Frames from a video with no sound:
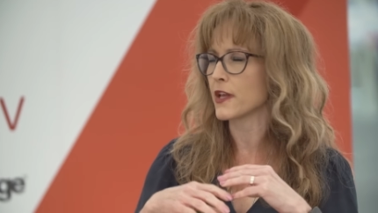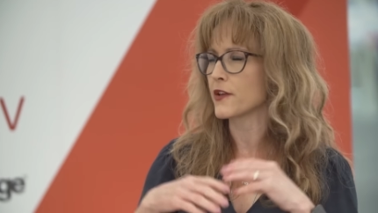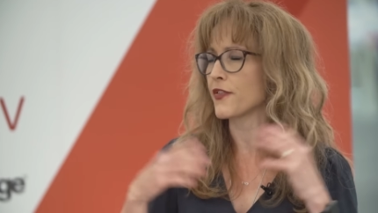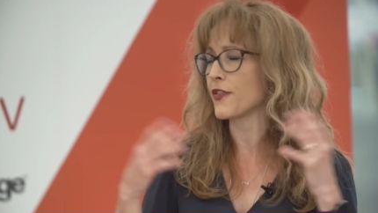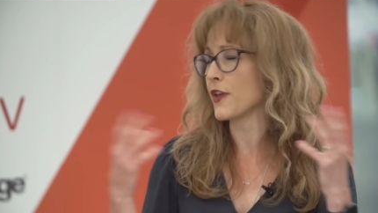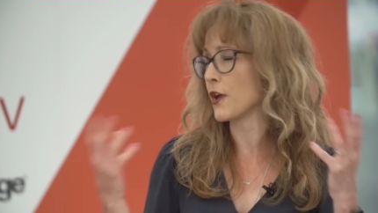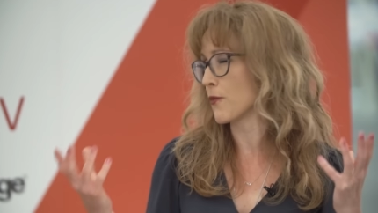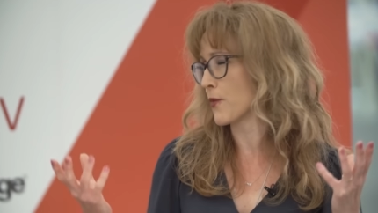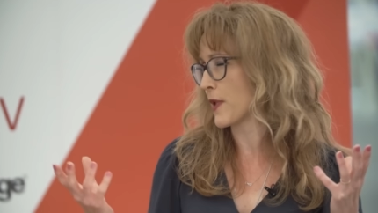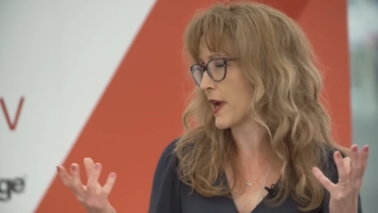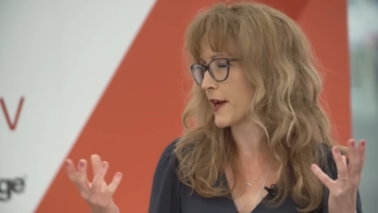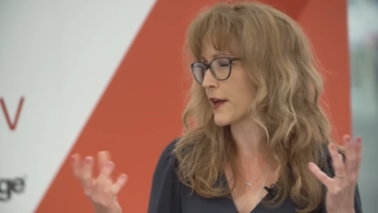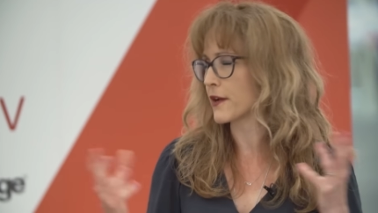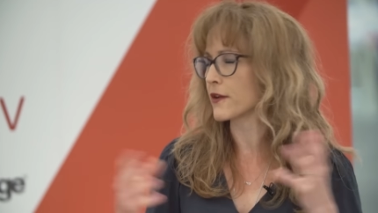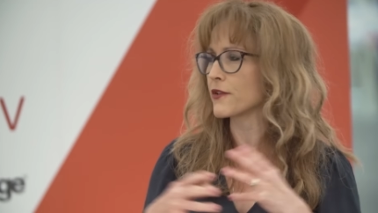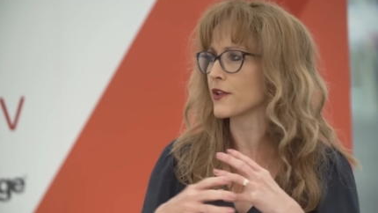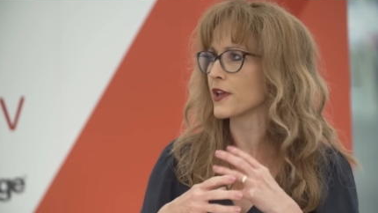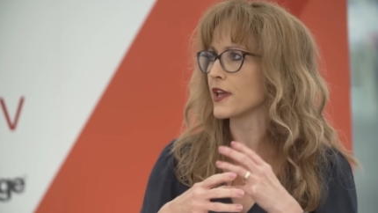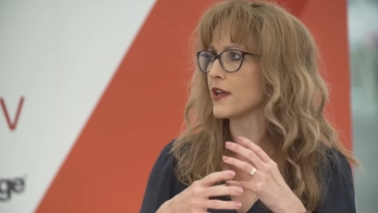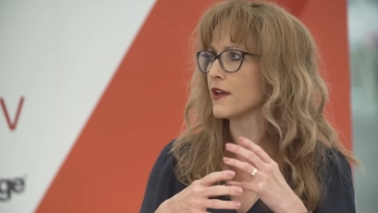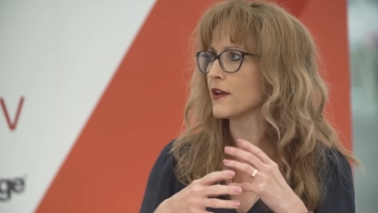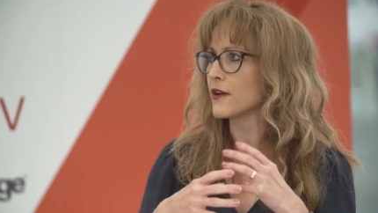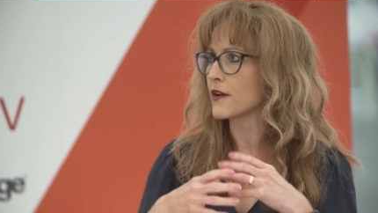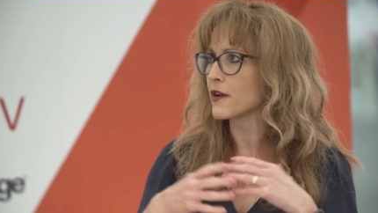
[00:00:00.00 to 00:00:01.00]

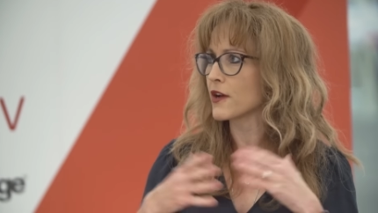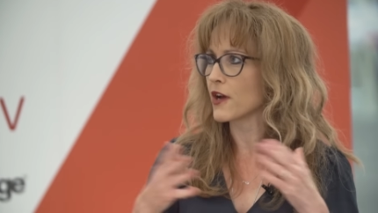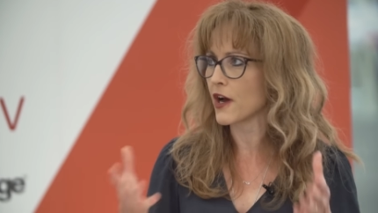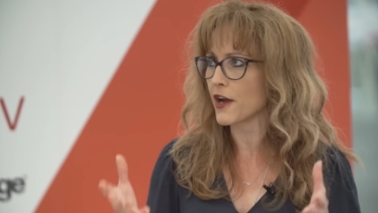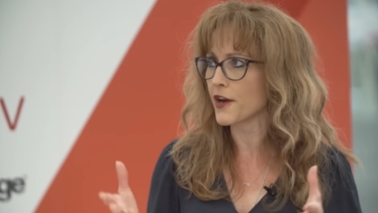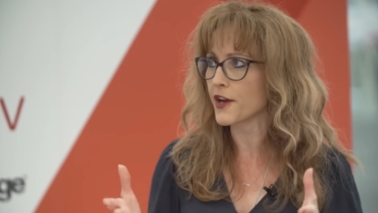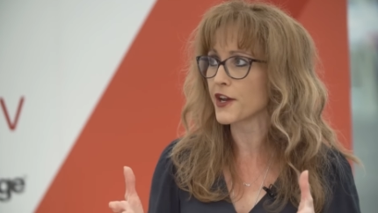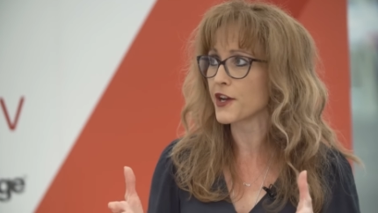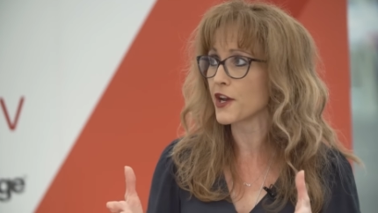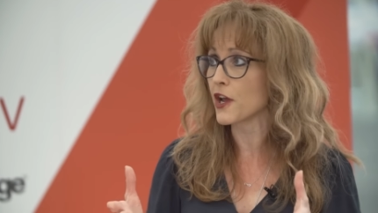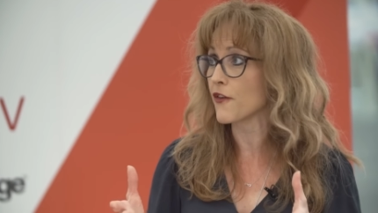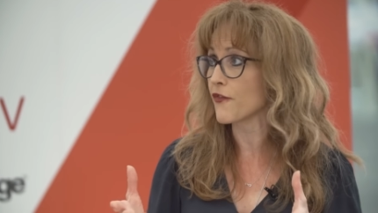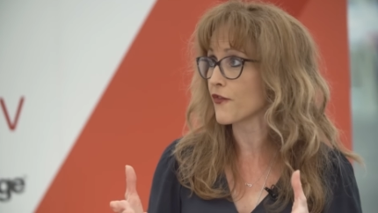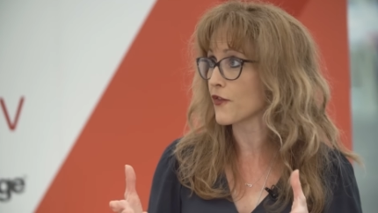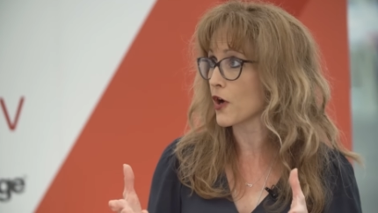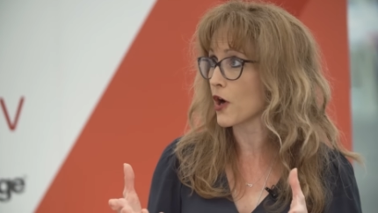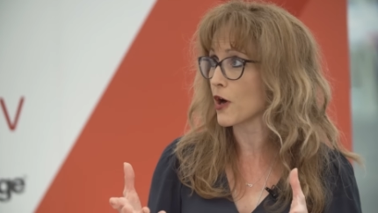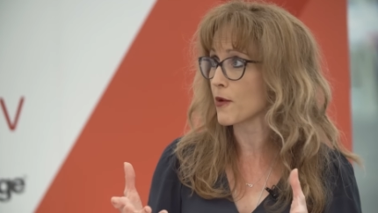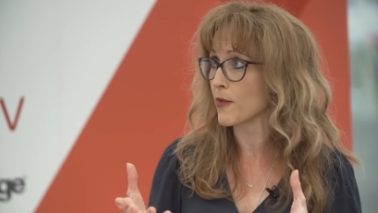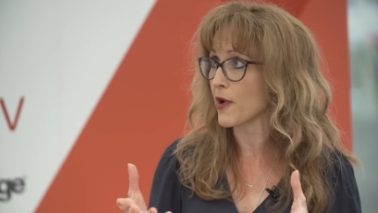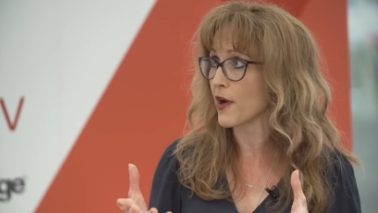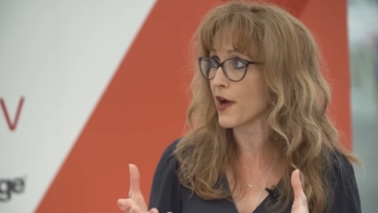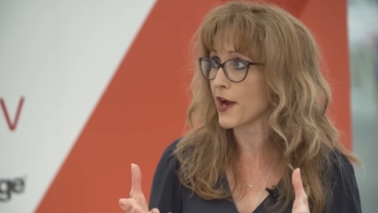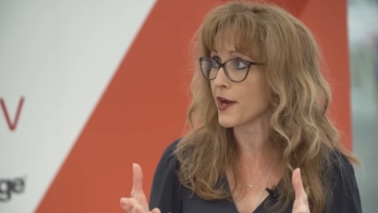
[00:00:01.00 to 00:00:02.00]
theoretically cut enough
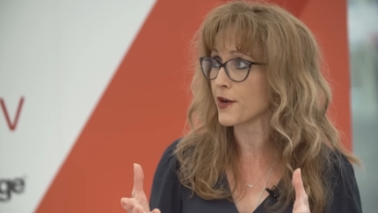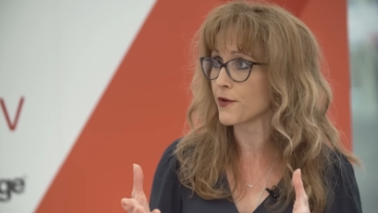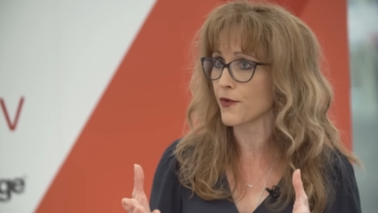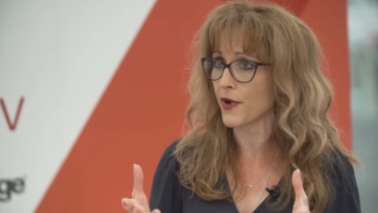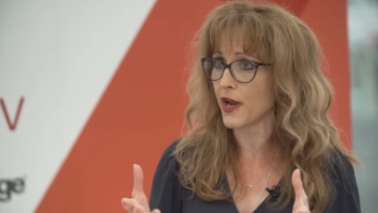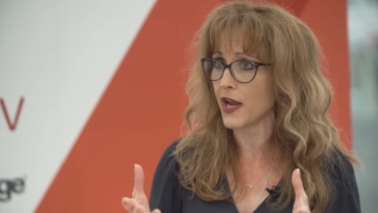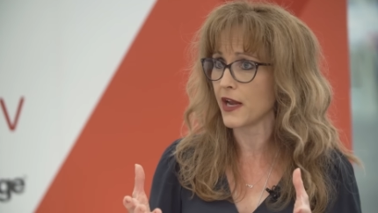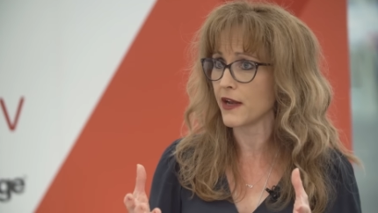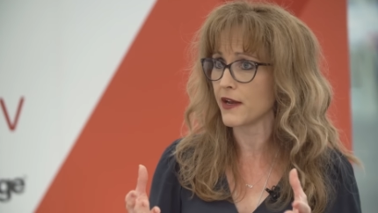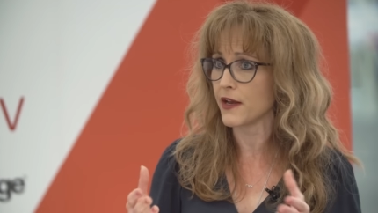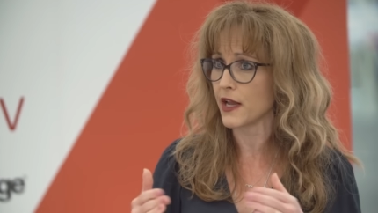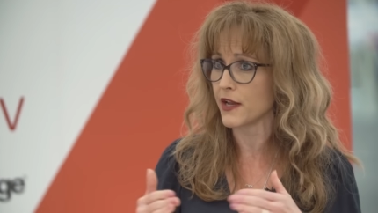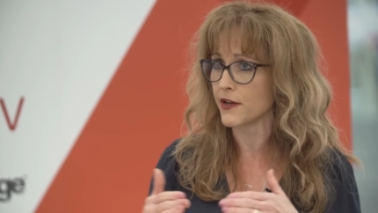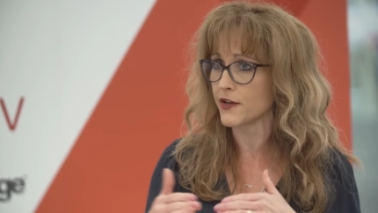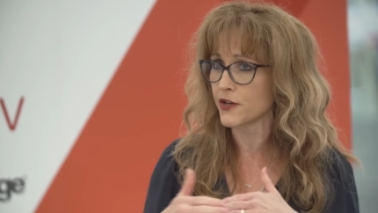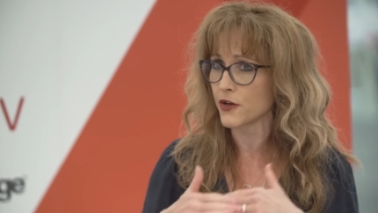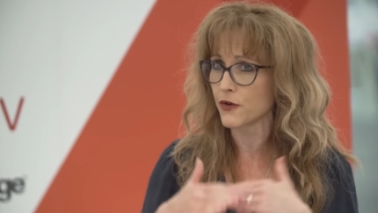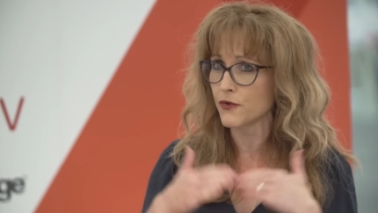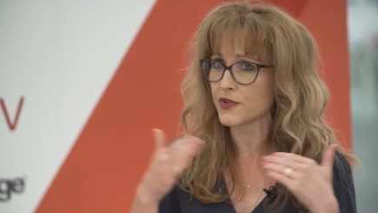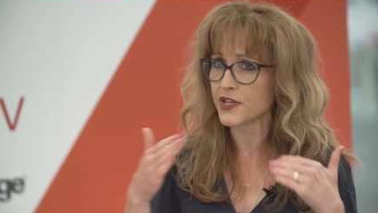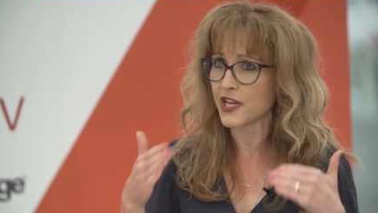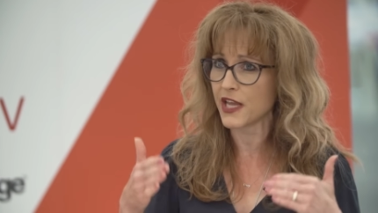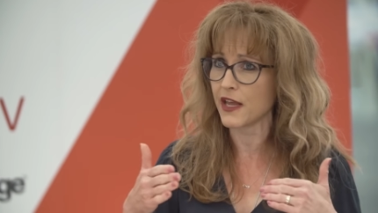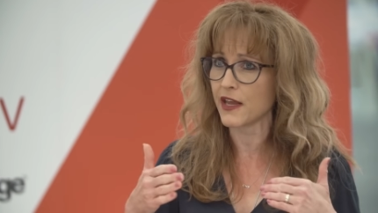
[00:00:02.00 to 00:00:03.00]
carbohydrate and
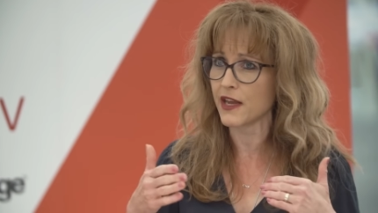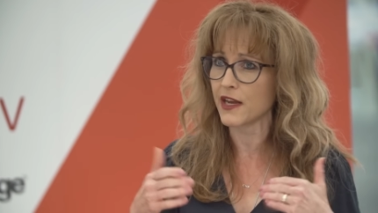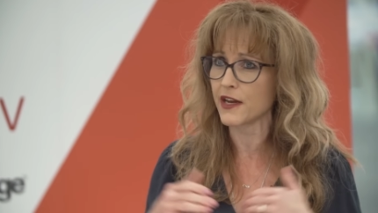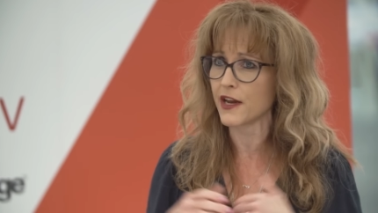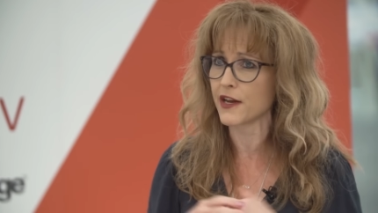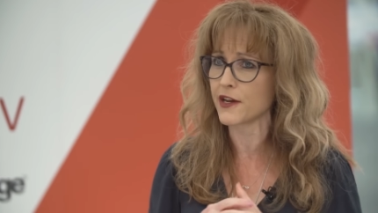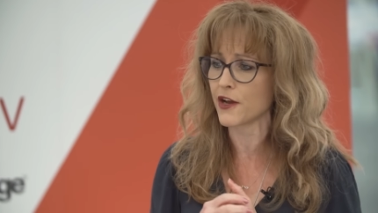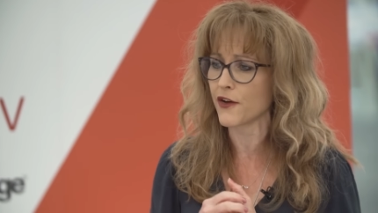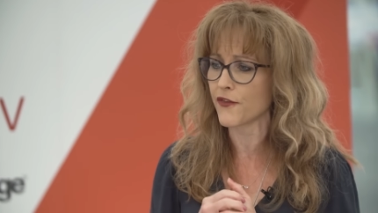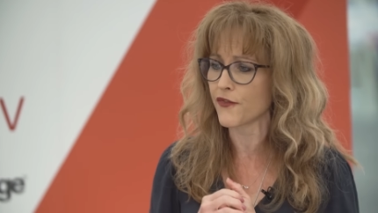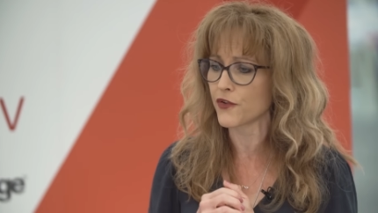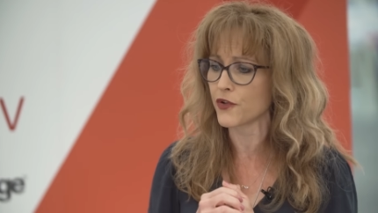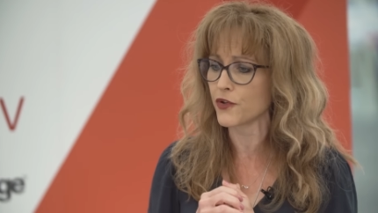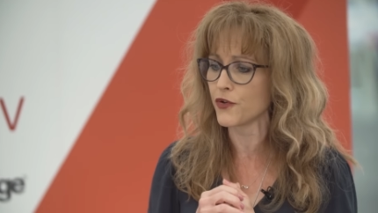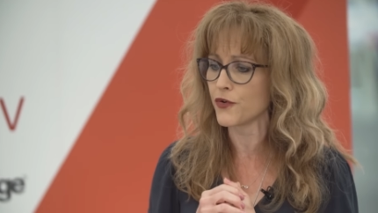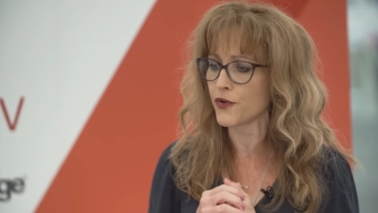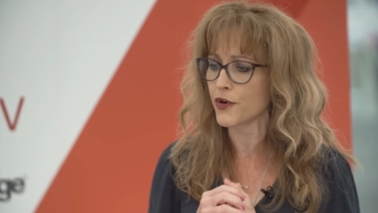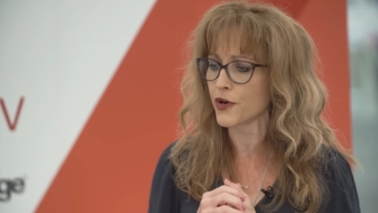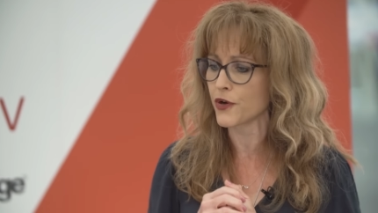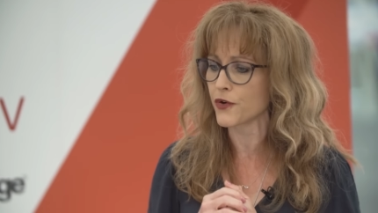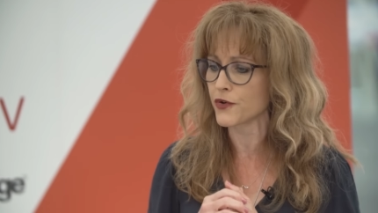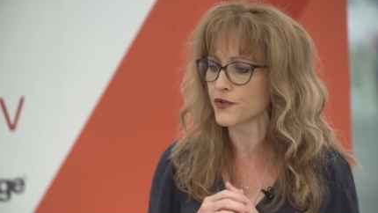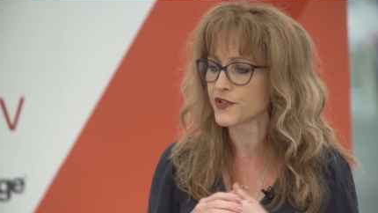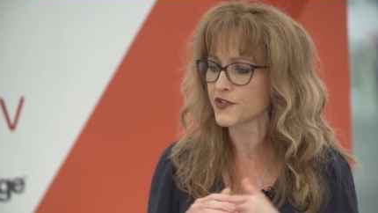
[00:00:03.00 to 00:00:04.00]
don't take in enough
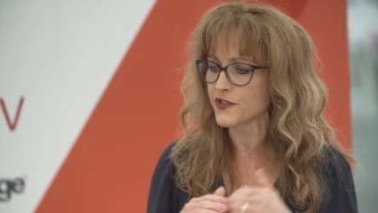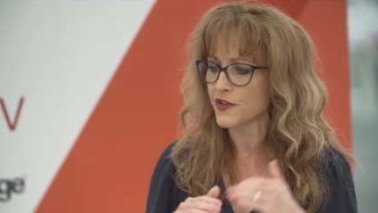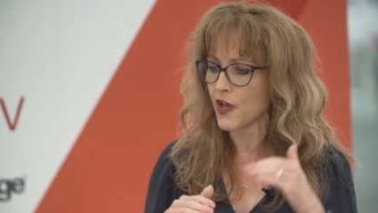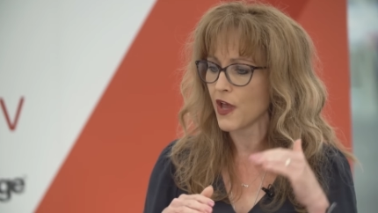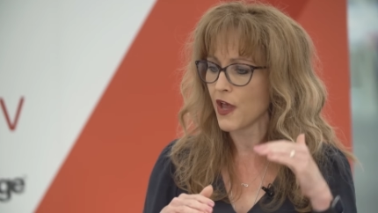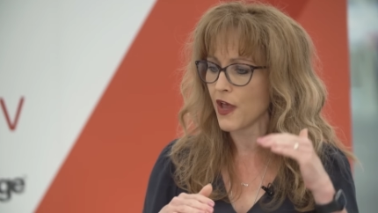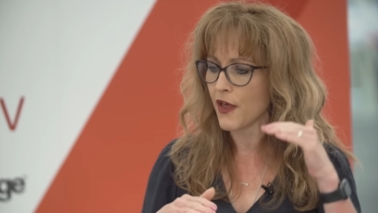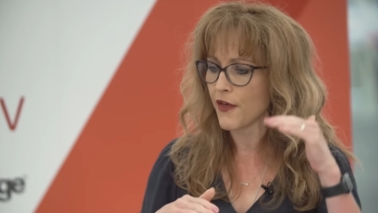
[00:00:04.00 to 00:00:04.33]
glucose,